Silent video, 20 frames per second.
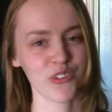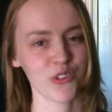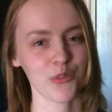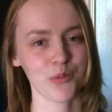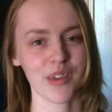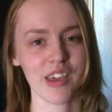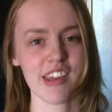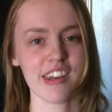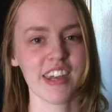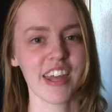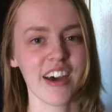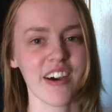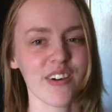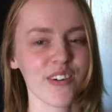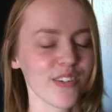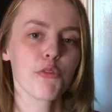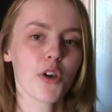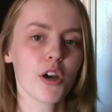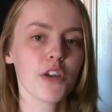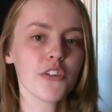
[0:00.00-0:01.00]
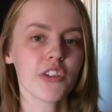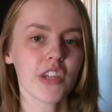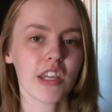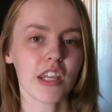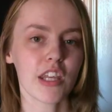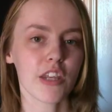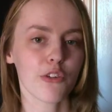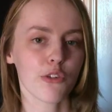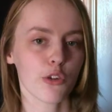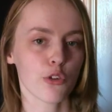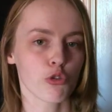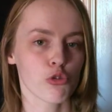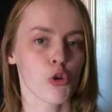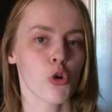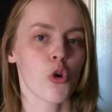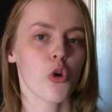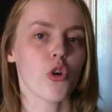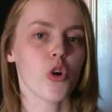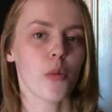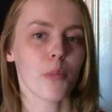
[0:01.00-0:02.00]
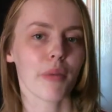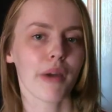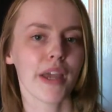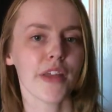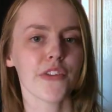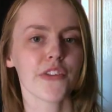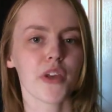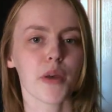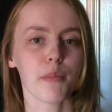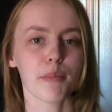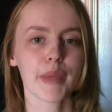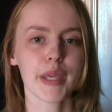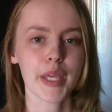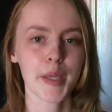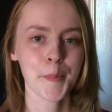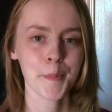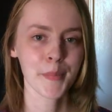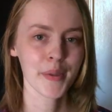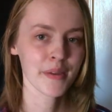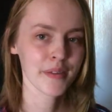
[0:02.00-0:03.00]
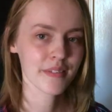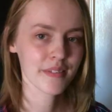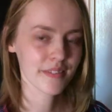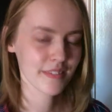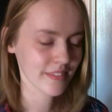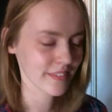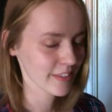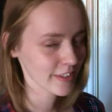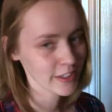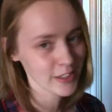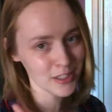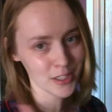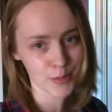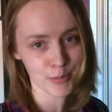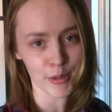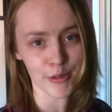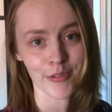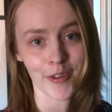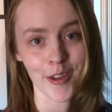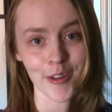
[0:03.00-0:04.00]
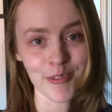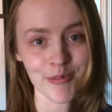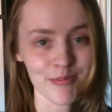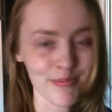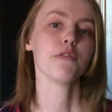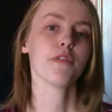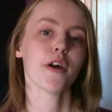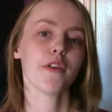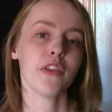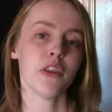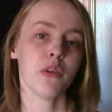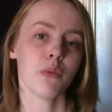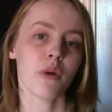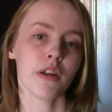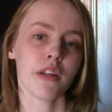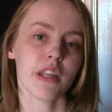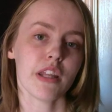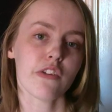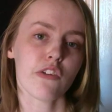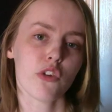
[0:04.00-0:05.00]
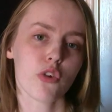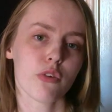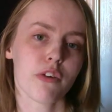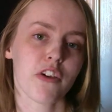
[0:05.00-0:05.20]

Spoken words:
with Spain now. 30 is to draw or paint a meme. Could be fun. 31 is to